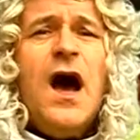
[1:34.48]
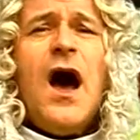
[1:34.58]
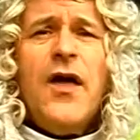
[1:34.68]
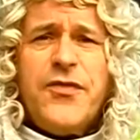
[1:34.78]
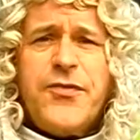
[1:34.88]

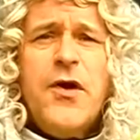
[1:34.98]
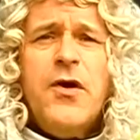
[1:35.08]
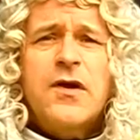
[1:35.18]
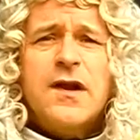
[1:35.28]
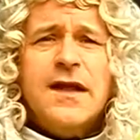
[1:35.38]
And
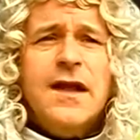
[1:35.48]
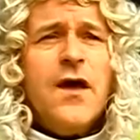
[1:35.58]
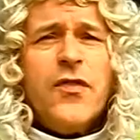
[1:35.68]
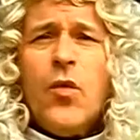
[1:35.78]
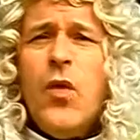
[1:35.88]
thirdly,
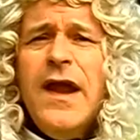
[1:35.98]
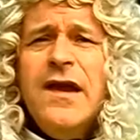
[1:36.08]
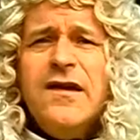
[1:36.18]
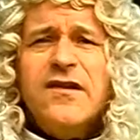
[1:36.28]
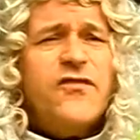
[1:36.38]
the
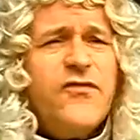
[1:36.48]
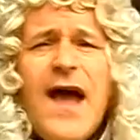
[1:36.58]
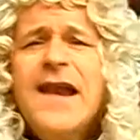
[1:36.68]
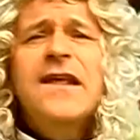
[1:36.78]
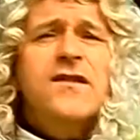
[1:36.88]
wind, it's
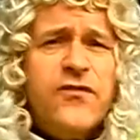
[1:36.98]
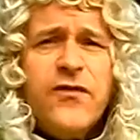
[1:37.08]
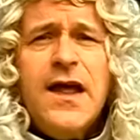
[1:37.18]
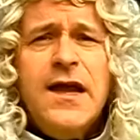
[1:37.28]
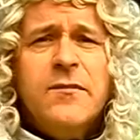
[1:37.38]
fanning the
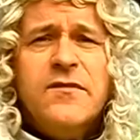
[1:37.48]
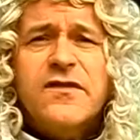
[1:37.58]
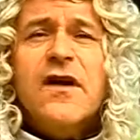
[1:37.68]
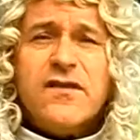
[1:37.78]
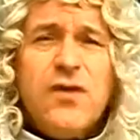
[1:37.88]
flames,
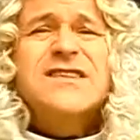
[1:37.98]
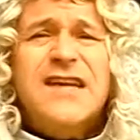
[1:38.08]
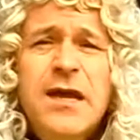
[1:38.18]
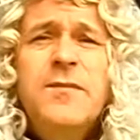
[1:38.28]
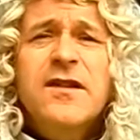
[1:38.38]
so it's
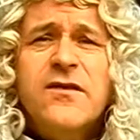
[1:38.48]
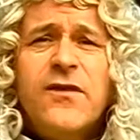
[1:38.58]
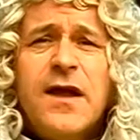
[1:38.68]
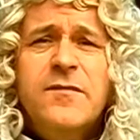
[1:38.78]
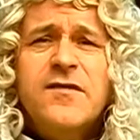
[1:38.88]
keeping the flames